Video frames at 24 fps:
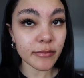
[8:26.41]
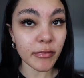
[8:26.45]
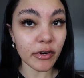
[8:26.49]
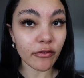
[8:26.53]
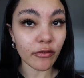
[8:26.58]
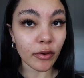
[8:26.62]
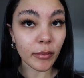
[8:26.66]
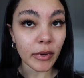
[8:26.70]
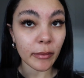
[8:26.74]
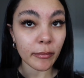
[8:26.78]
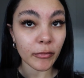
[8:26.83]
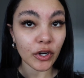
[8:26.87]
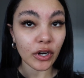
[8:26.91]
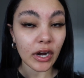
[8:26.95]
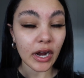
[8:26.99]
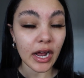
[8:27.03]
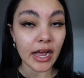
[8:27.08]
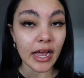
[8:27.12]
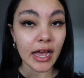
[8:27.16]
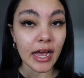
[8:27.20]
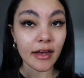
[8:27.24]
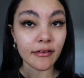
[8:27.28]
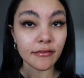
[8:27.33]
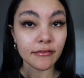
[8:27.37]
but remember, I
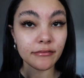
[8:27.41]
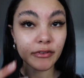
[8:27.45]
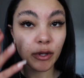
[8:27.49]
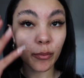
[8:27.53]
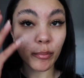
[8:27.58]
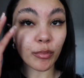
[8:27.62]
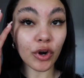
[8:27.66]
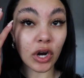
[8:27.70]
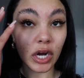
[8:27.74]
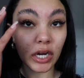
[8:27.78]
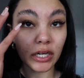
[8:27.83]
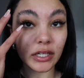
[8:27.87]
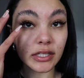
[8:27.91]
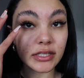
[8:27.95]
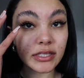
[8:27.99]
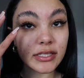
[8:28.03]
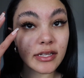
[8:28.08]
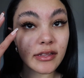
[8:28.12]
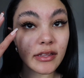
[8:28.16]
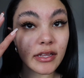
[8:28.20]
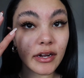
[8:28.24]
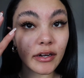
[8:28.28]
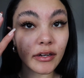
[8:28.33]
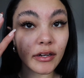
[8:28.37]
have the product
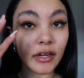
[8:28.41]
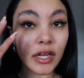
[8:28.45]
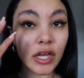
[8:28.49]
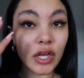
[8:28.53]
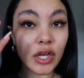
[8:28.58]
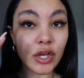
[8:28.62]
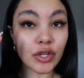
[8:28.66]
in there,